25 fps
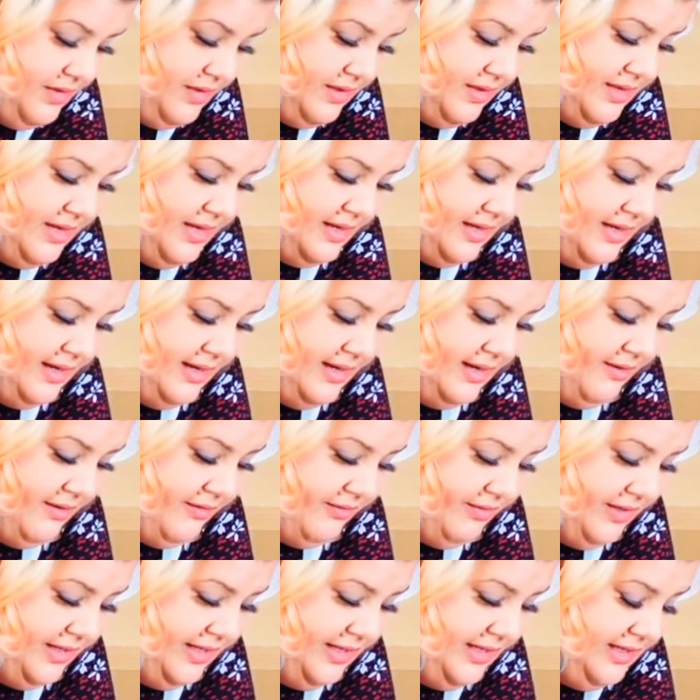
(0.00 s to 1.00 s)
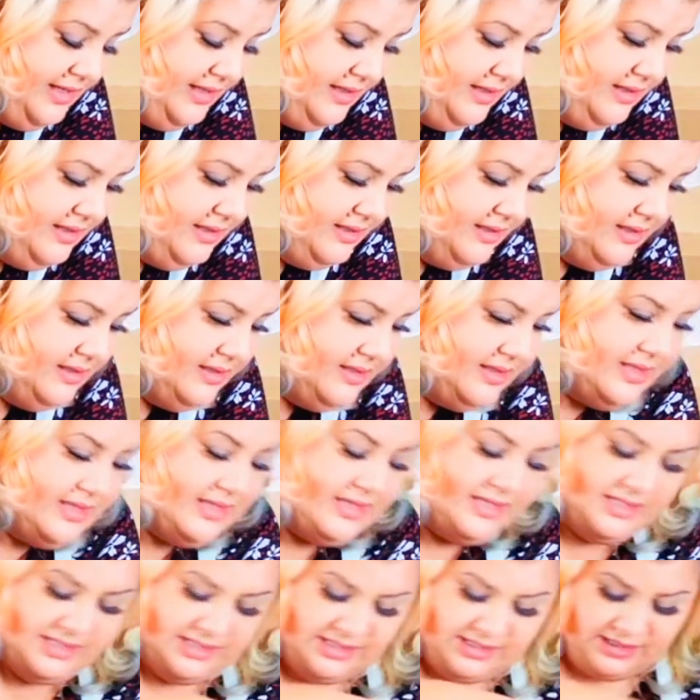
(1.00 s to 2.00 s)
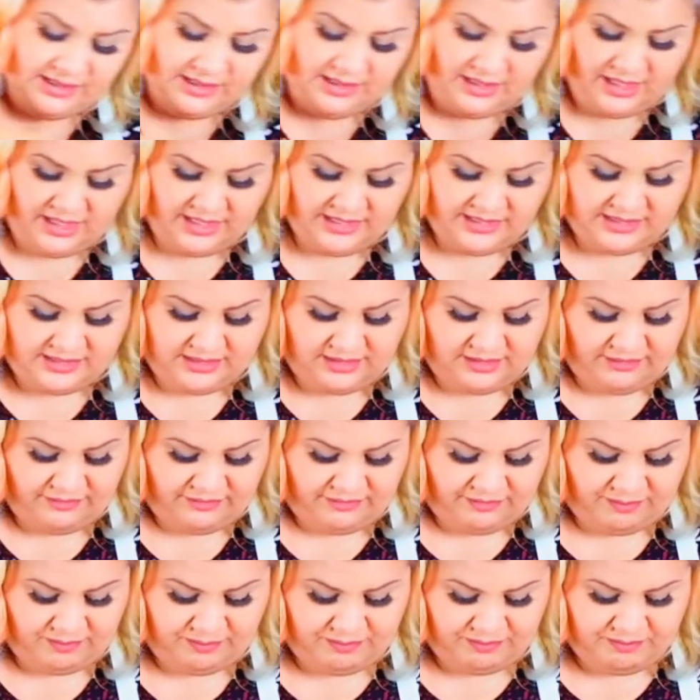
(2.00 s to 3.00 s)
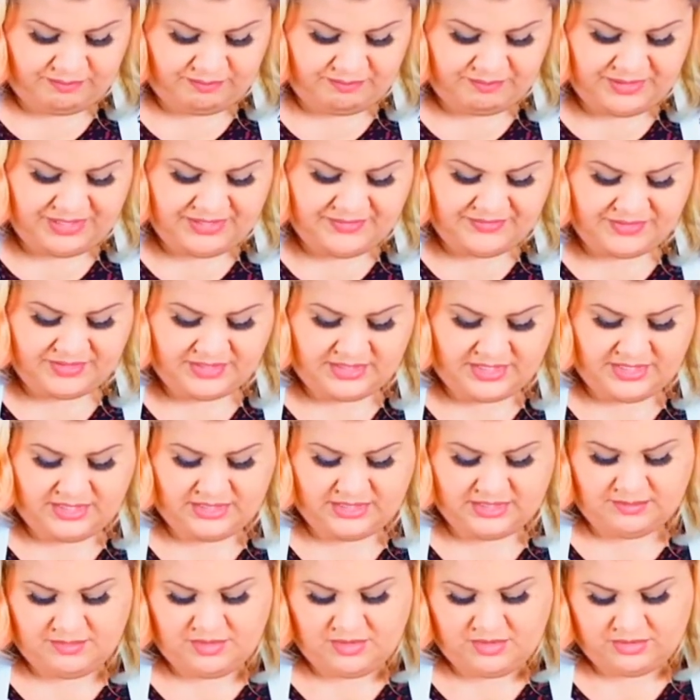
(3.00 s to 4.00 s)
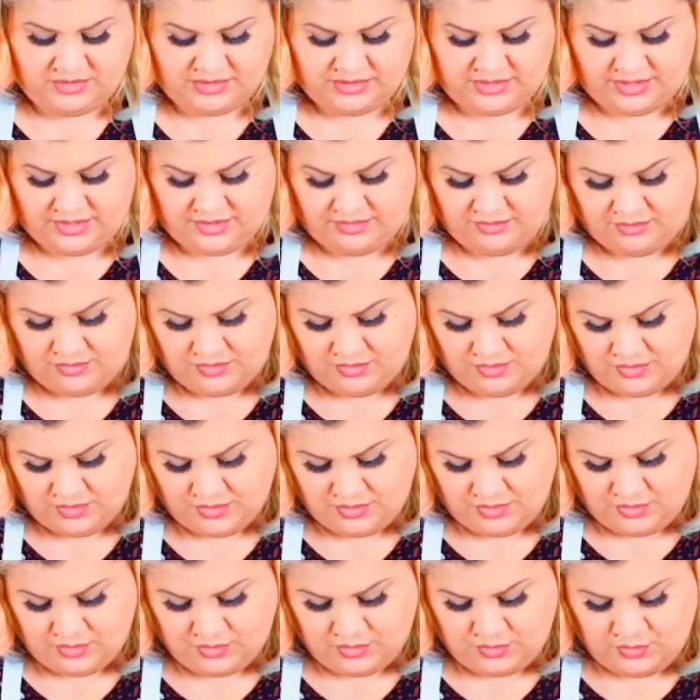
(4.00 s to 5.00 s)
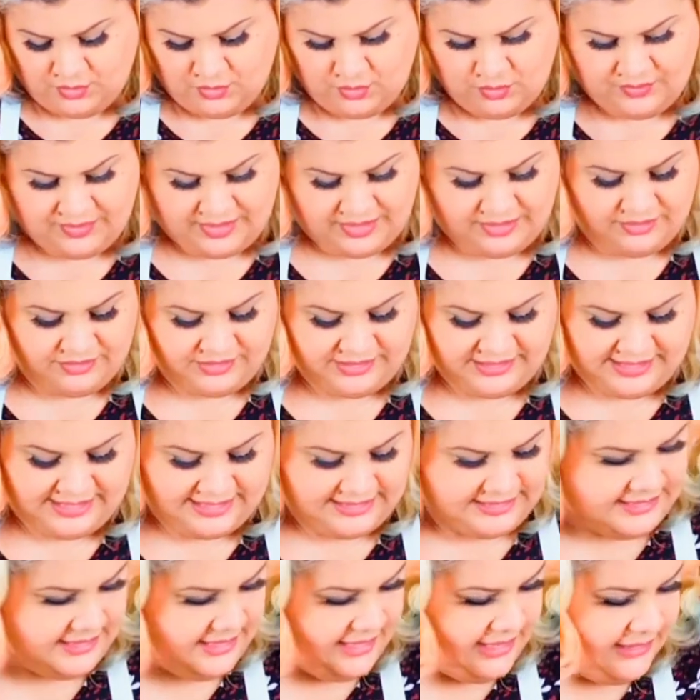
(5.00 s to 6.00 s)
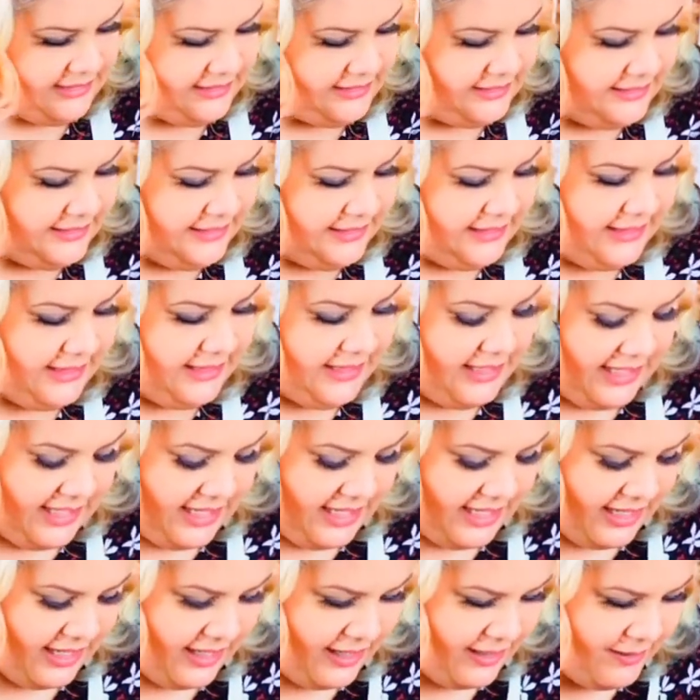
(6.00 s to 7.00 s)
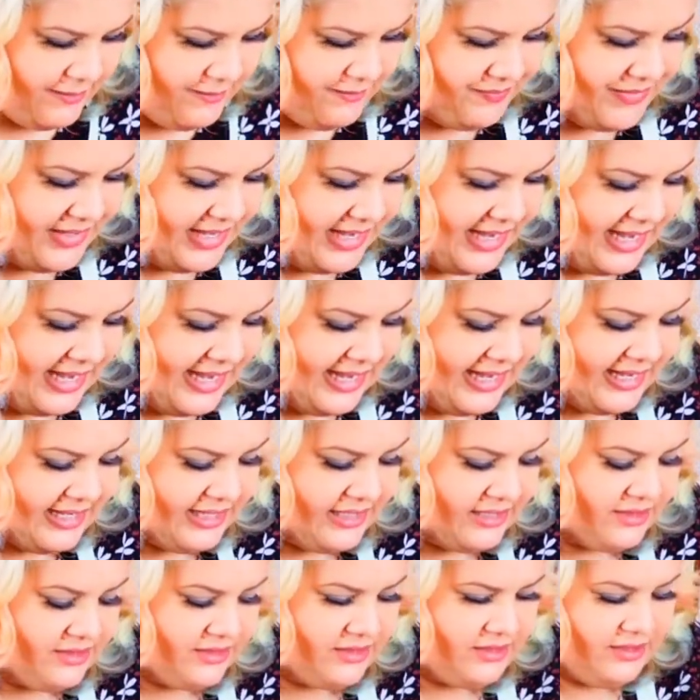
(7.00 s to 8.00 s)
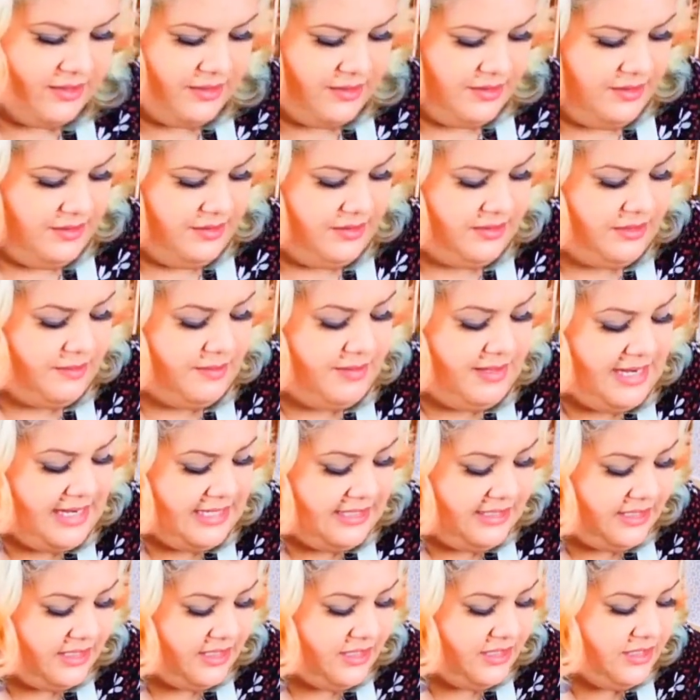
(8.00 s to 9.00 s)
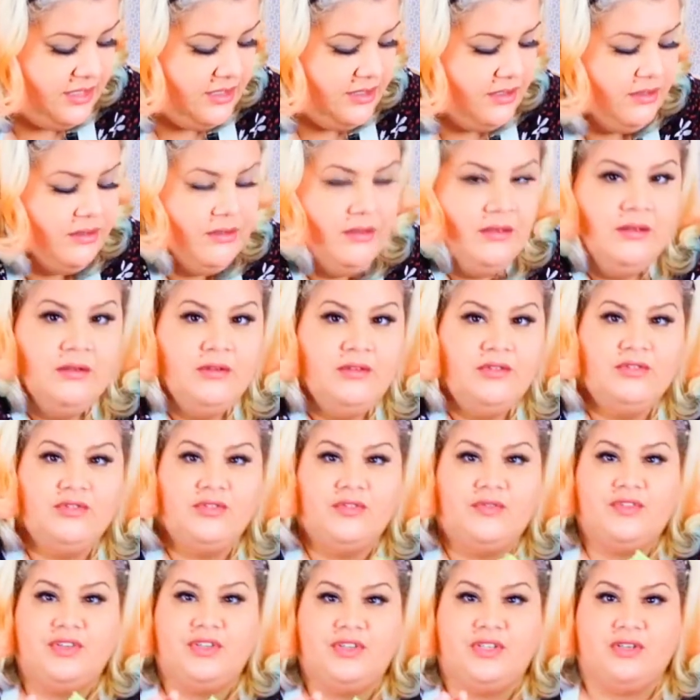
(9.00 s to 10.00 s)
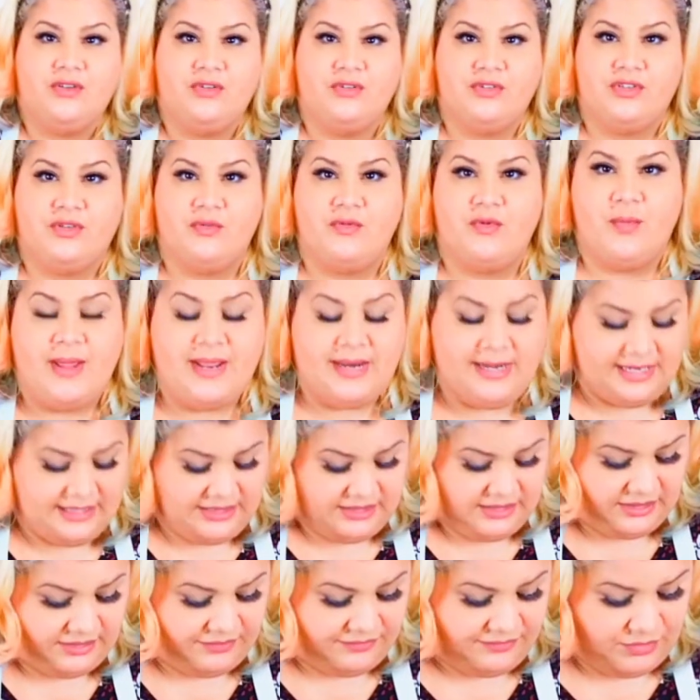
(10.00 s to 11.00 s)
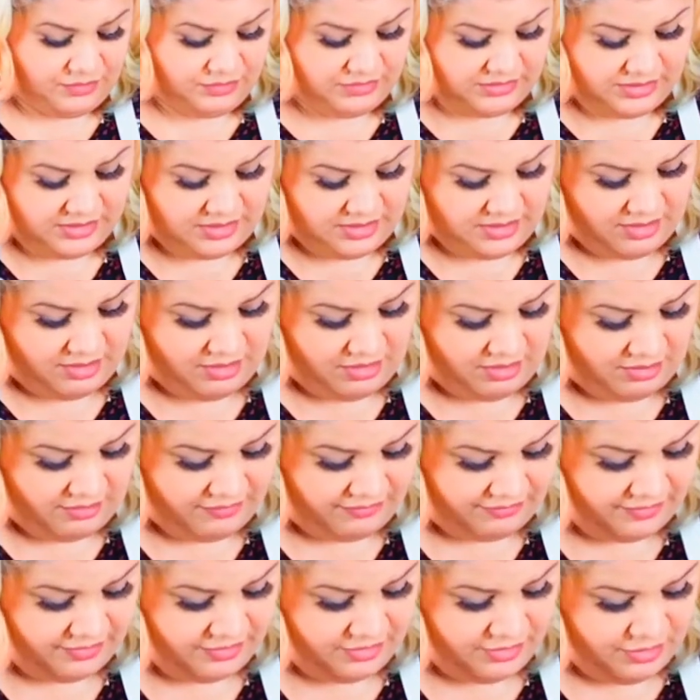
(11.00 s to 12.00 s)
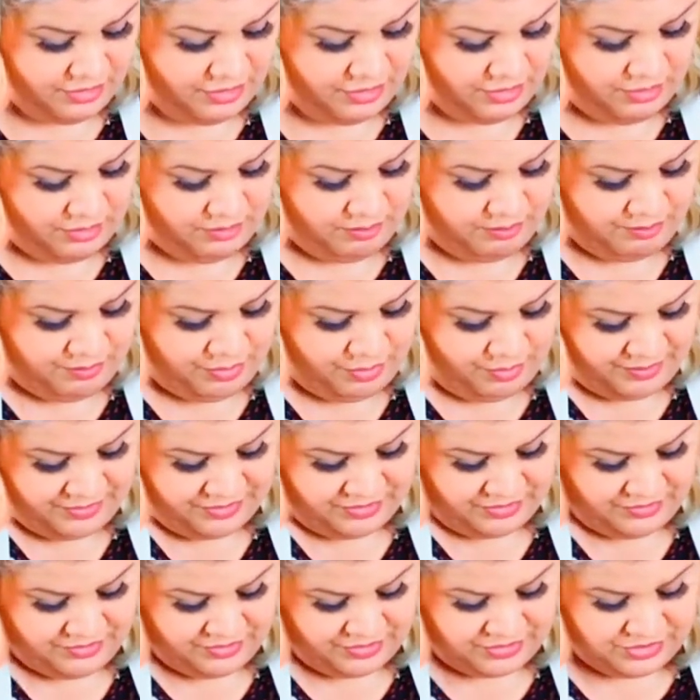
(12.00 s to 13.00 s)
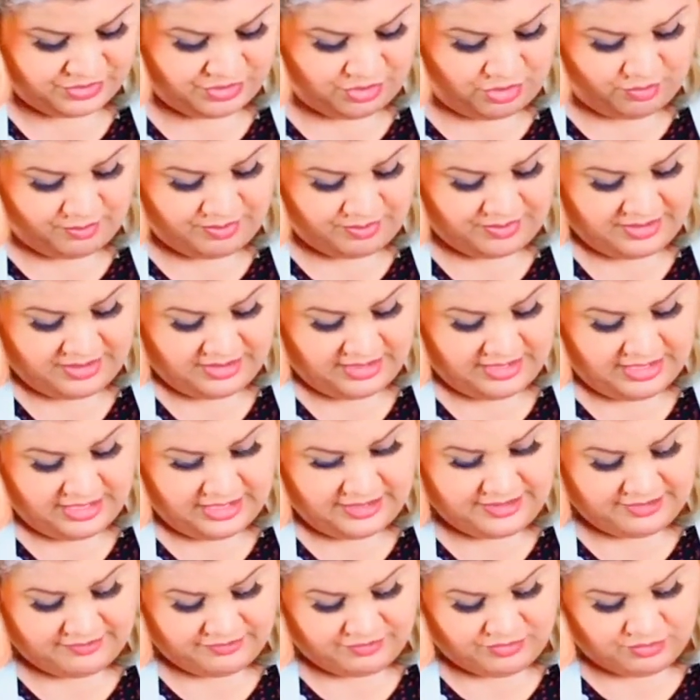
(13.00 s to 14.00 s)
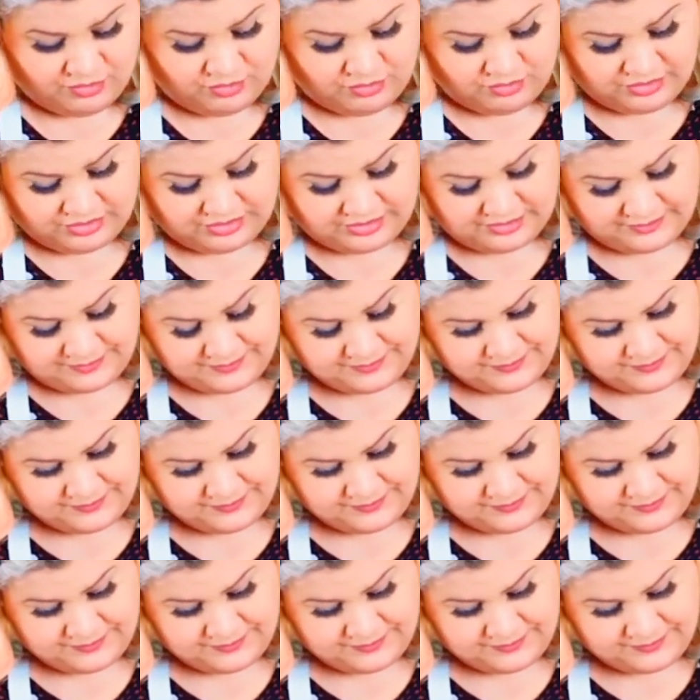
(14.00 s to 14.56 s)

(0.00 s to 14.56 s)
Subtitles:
get a lovely slice of beefsteak tomato. Oh, that looks sexy. And some lettuce. So I've just got some romaine lettuce I folded in half. Pop it on the top, and then of course